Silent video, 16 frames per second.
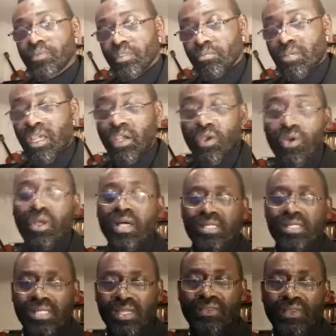But look,
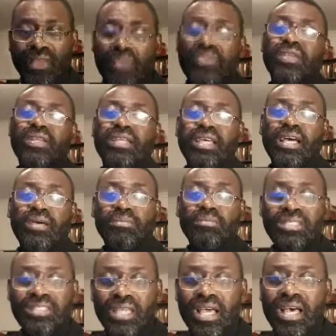as if nothing can be
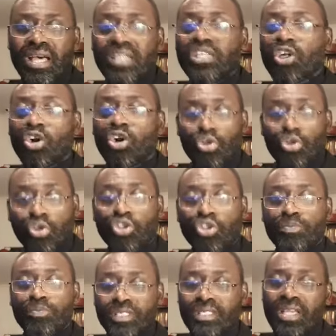done or could
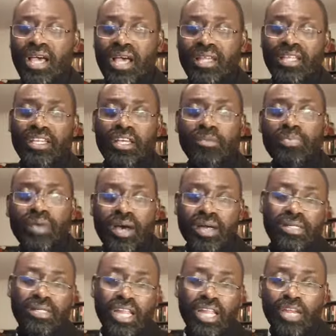be done in the
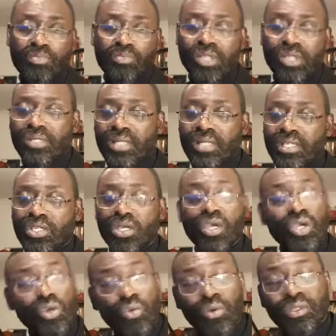past and at the present
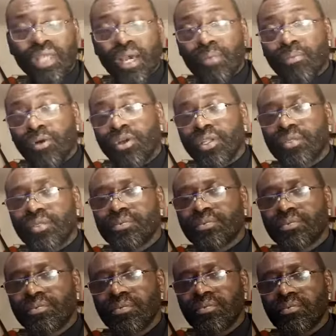without money.
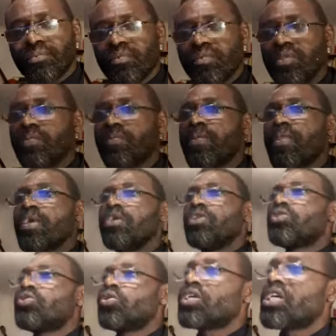
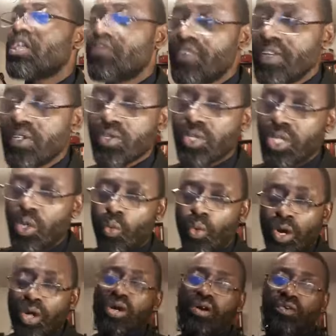So giving to the
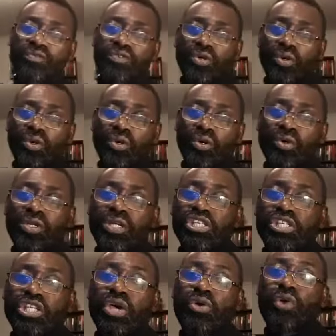work of God
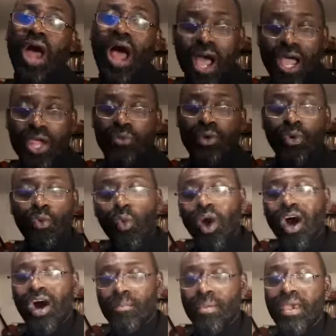is a high
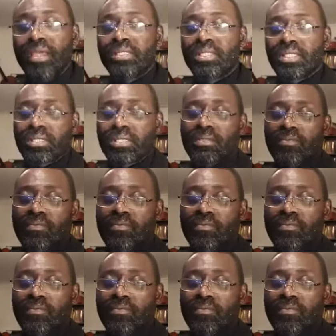requirement.